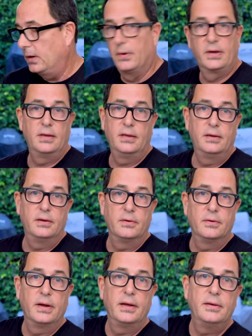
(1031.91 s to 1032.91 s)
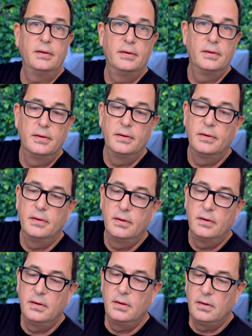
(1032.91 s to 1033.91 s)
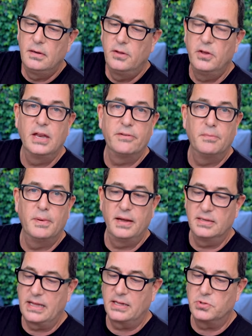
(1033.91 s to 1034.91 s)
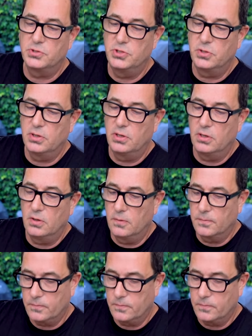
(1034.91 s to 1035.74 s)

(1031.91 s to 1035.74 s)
What can you do, right? You can have a bite. That's what you can do.